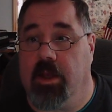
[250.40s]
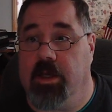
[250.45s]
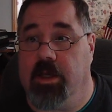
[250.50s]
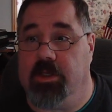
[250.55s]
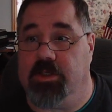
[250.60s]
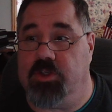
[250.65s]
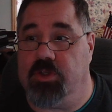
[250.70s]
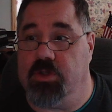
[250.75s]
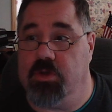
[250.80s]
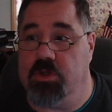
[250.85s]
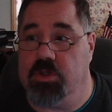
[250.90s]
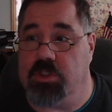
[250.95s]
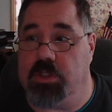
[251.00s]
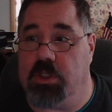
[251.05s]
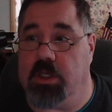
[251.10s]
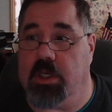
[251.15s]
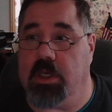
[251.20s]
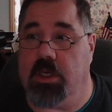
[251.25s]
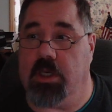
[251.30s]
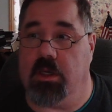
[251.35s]
It's
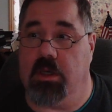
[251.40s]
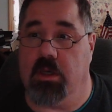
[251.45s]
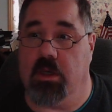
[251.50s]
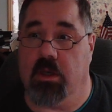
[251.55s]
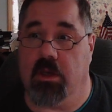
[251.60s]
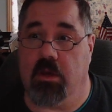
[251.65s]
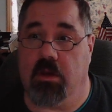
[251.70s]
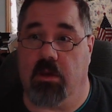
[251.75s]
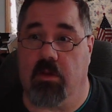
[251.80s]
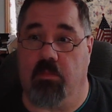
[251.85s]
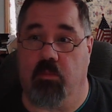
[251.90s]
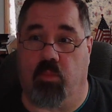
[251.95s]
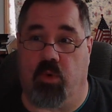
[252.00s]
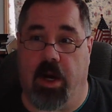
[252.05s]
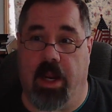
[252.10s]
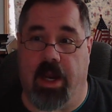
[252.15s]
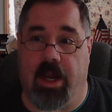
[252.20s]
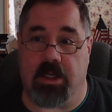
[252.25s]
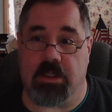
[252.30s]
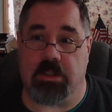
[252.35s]
usually
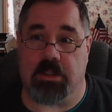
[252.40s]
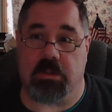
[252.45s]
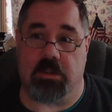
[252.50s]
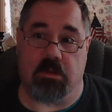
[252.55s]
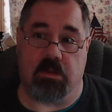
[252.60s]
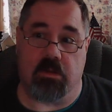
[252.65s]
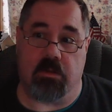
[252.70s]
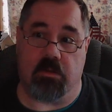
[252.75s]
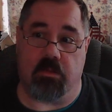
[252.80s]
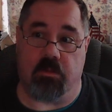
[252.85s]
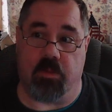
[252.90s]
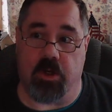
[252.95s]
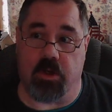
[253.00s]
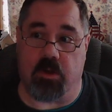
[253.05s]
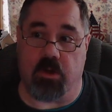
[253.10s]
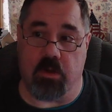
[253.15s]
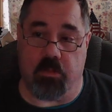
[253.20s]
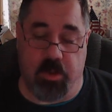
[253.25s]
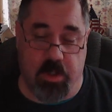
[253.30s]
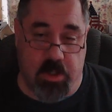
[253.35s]
brass, but it
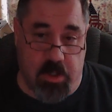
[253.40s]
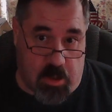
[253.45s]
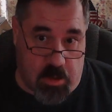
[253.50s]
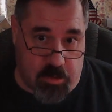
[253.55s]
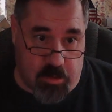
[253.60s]
could be